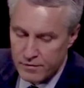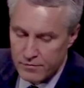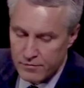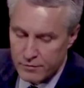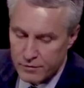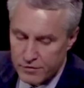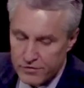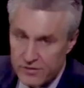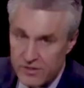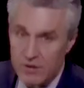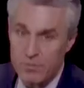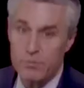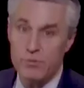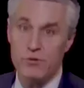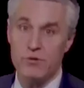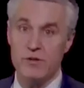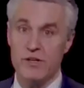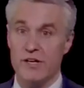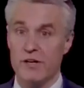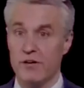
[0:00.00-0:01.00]
For
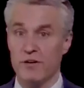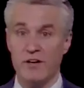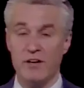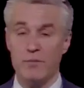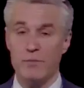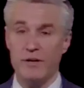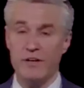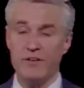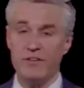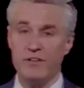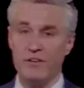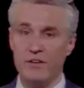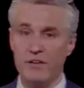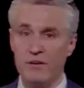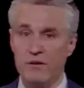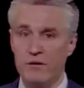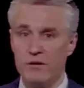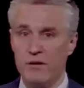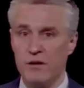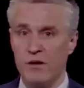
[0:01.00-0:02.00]
example, here at
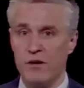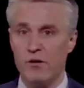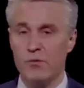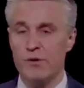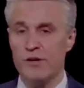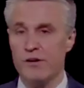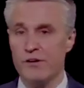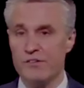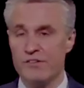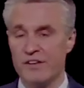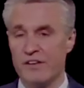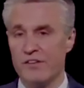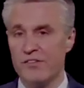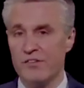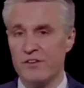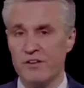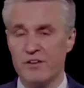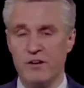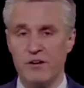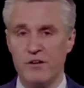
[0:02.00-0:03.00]
MIT, uh, we are
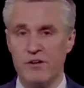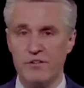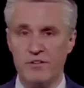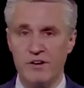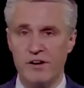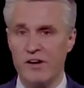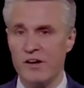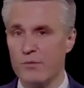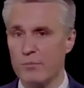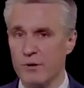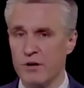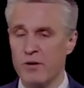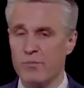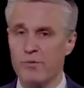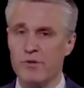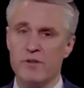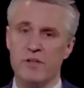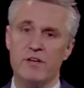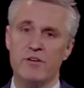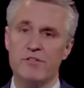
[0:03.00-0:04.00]
testing our entire
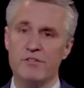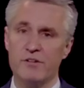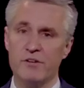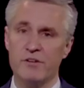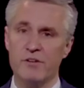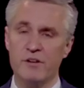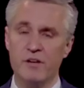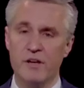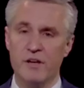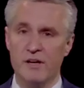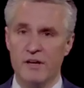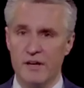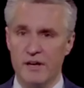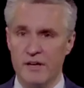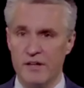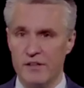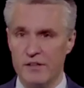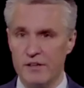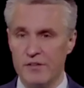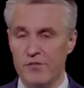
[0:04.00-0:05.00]
population
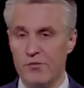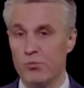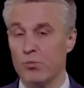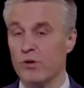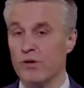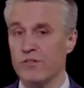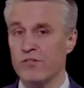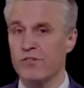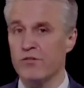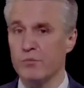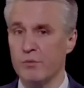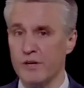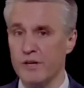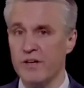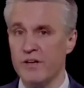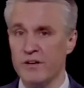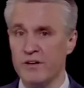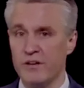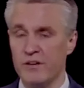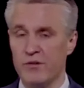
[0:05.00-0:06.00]
at least once a
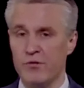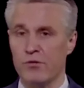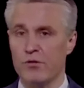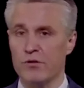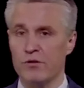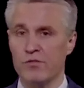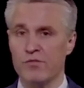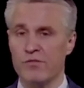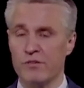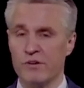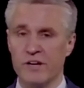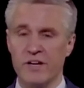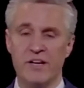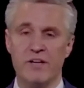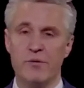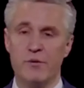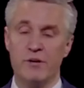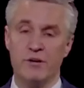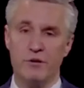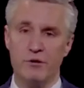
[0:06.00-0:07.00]
week in order for
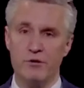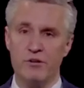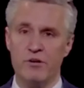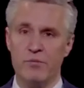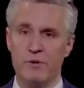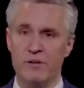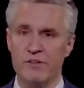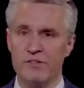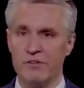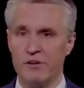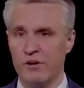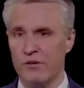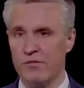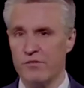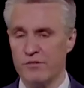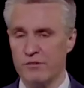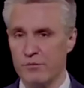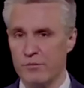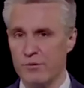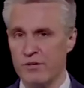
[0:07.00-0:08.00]
anyone, including myself,
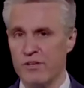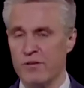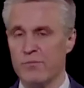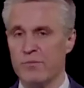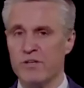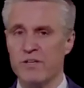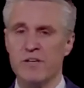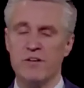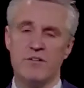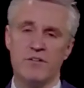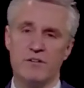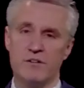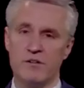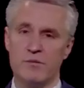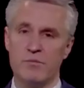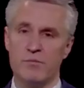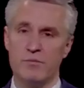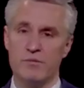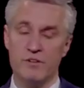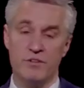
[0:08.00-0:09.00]
to be admitting to the,
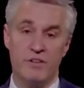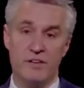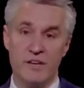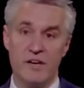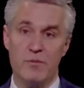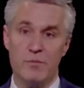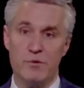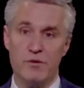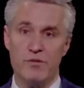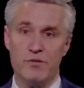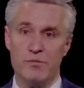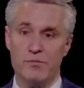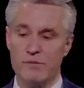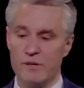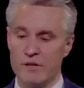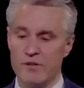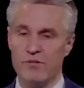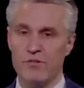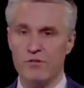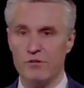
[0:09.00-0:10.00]
to the campus.
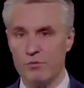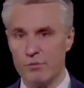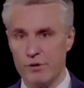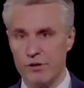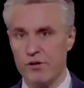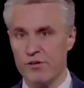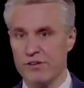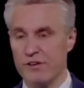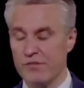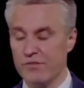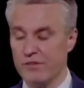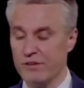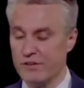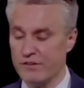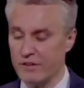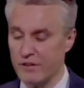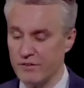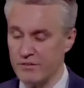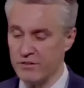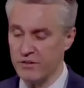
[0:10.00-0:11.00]
And so we are definitely
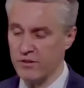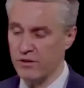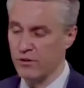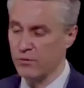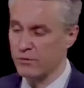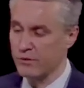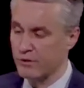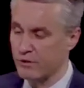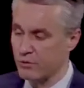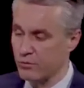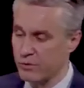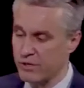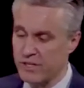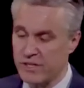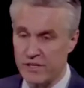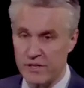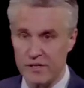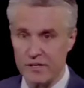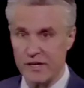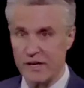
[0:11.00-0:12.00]
testing uh, within a week
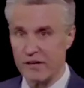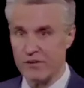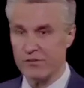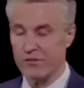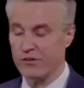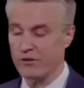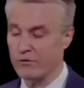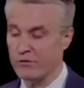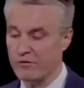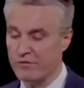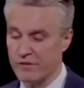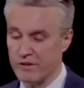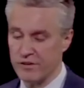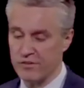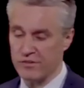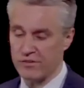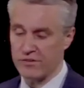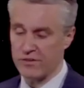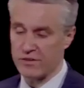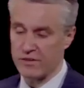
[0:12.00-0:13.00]
and catching new
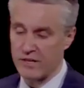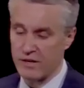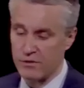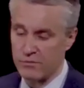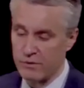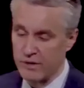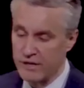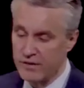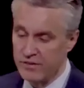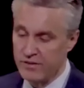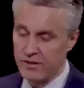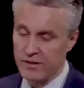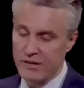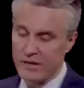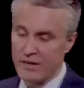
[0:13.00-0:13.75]
infections at that rate.